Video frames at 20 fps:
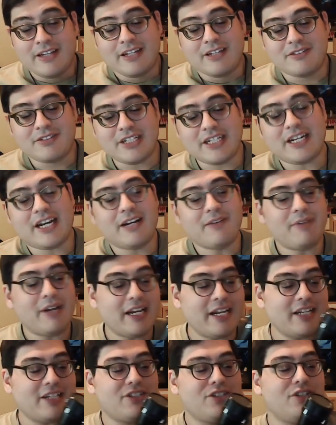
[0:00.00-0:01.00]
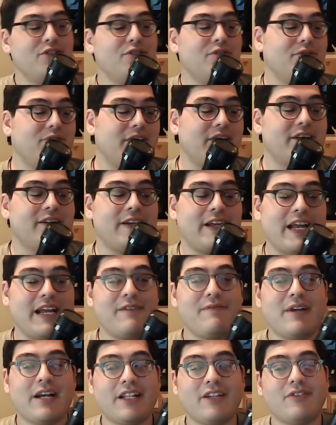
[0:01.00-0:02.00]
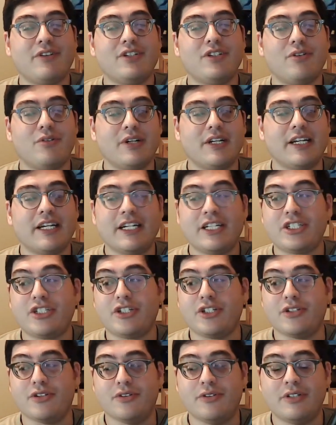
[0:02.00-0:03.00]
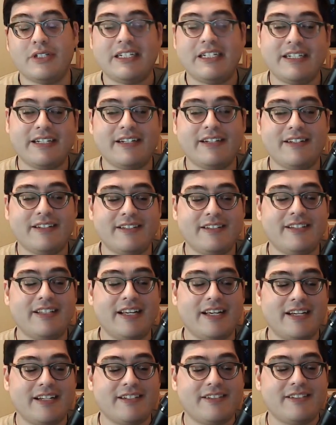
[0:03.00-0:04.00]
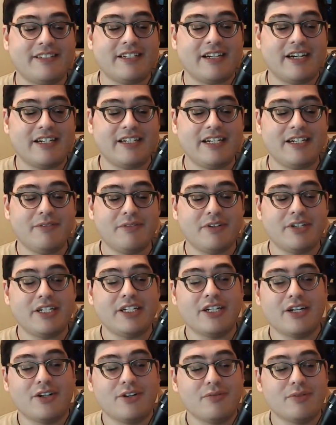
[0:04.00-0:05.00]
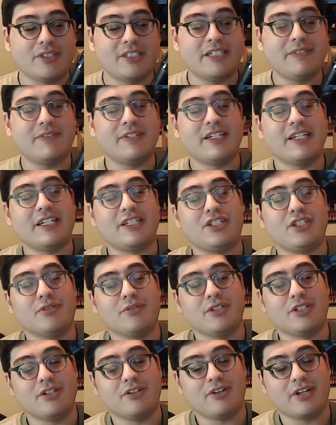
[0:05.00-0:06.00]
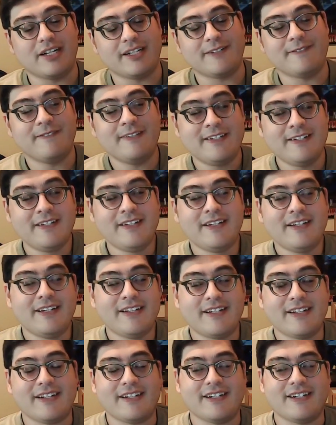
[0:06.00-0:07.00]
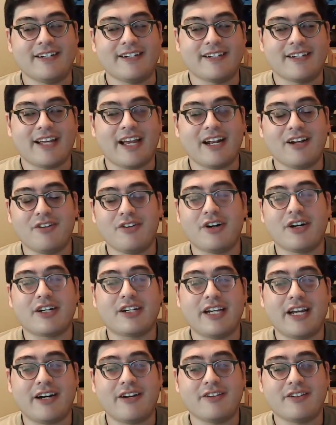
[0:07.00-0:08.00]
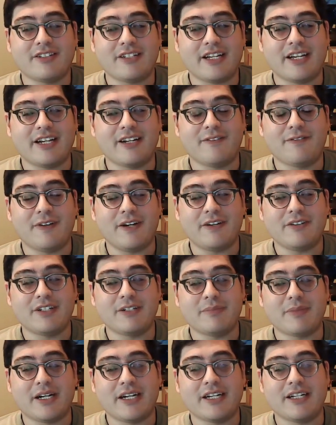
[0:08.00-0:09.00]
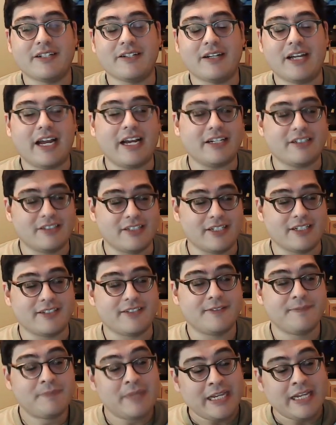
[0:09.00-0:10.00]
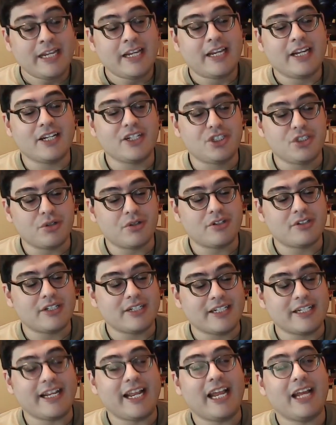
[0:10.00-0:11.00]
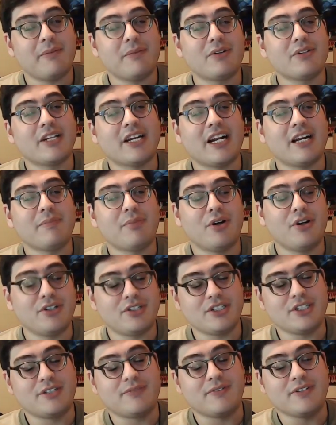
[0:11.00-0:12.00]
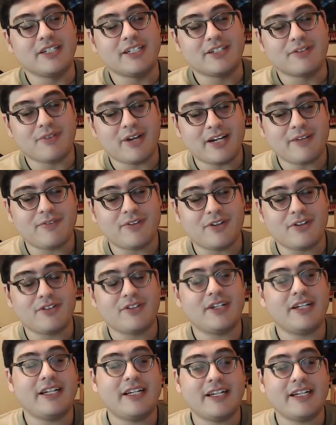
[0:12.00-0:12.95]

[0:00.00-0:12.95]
You see, I ran into a rather annoying issue that I didn't really know was even an issue until I kind of lucked out and found it by accident. In short, the ammo that I purchased for this rifle,